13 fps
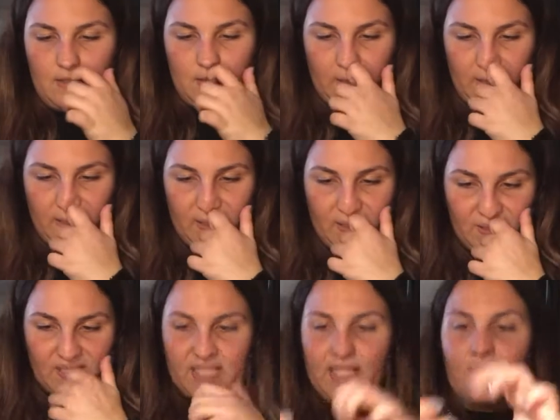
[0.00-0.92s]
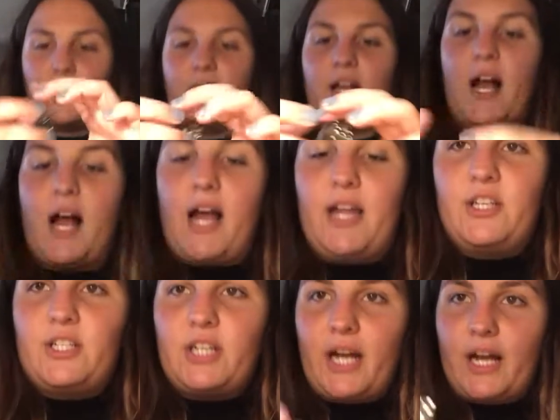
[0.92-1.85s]
Dirty Little Secret
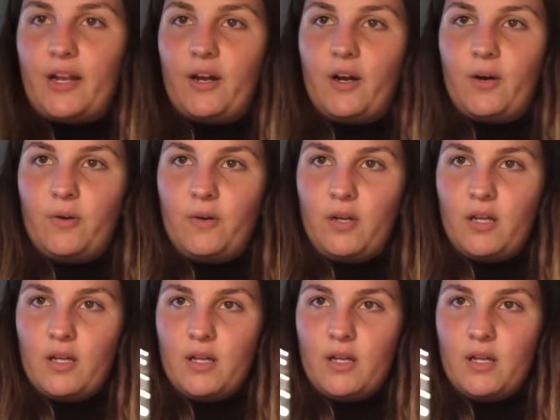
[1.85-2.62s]
eyeshadow.